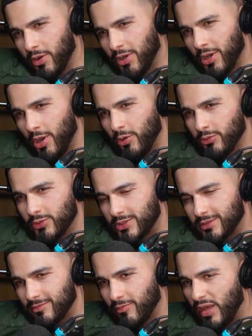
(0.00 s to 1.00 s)
on the
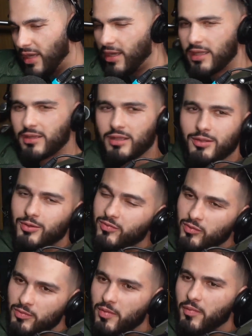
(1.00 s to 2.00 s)
nose, but mm. then I, I don't
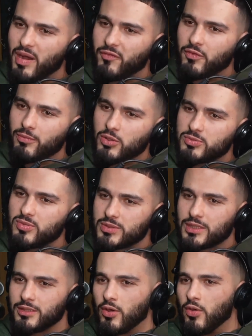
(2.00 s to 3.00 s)
even remember. I think most people
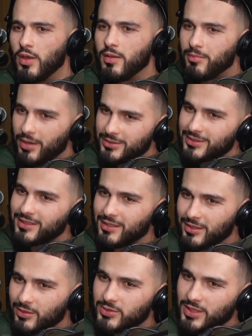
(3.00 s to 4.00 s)
said no, but I was looking at
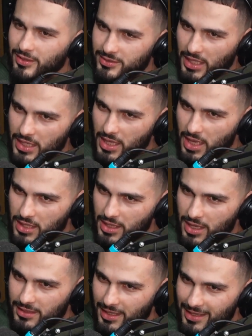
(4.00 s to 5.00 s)
the nose and I was like, yeah,
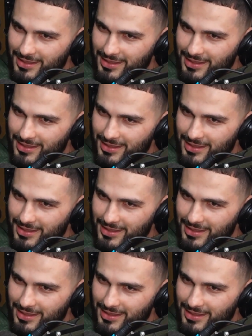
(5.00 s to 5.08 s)
yeah, yeah,